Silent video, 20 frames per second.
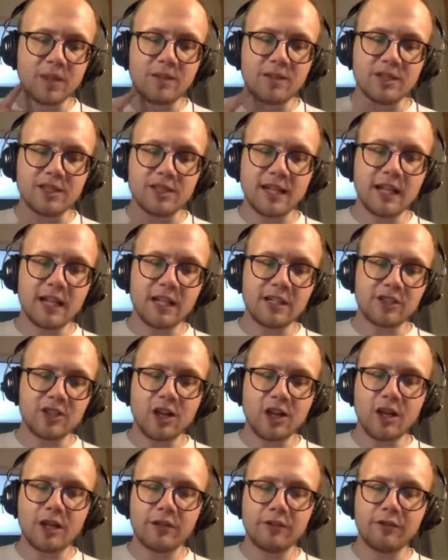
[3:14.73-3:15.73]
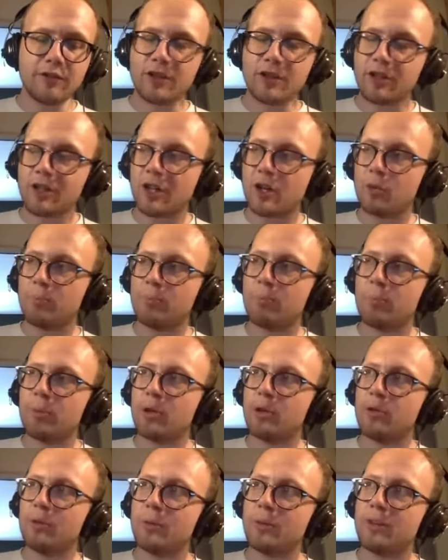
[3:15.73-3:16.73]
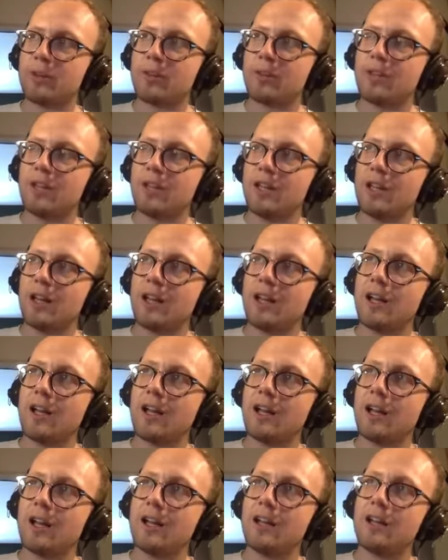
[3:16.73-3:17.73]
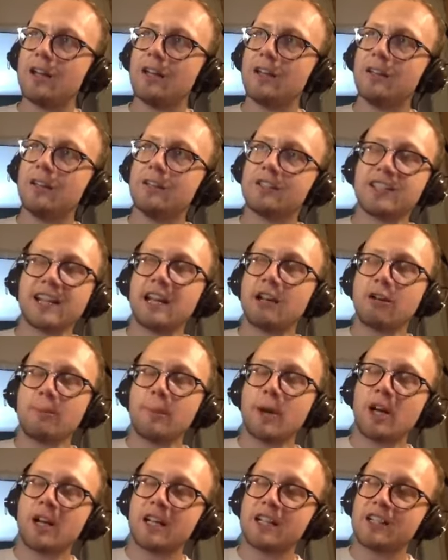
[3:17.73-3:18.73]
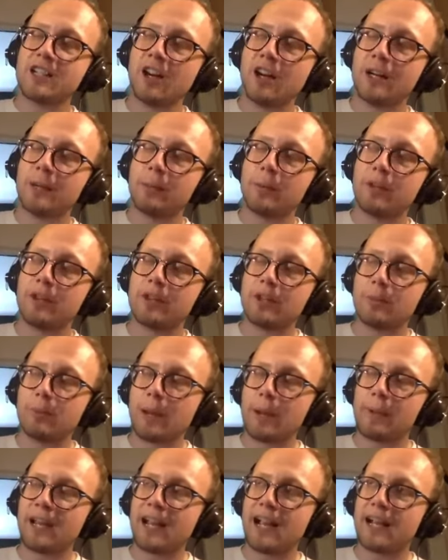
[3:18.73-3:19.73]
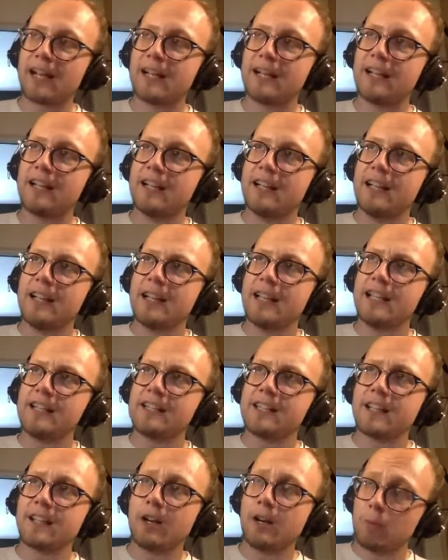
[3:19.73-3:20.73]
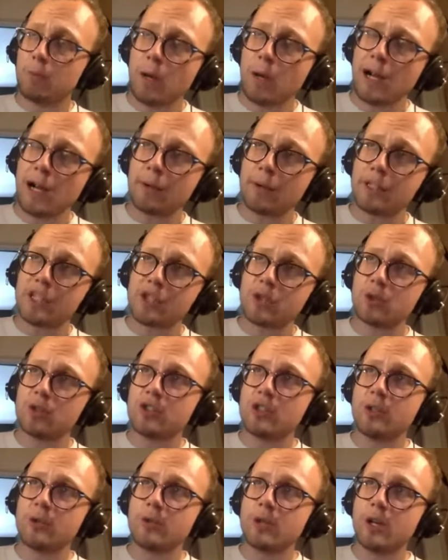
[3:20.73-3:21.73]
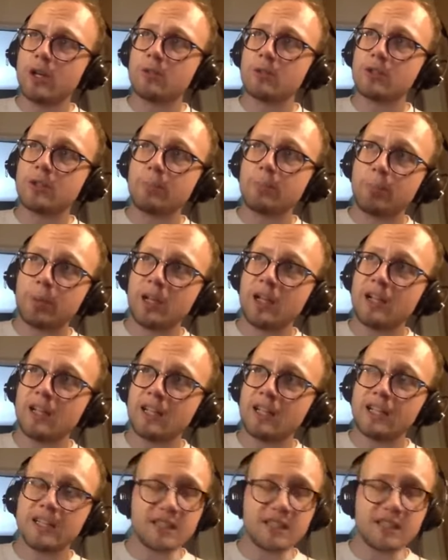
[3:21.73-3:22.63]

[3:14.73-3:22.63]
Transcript: Salah tied for the Golden Boot with Salah and Mane tied with Aubameyang, and he said, "Oh wow, he scored 2 goals at Burnley."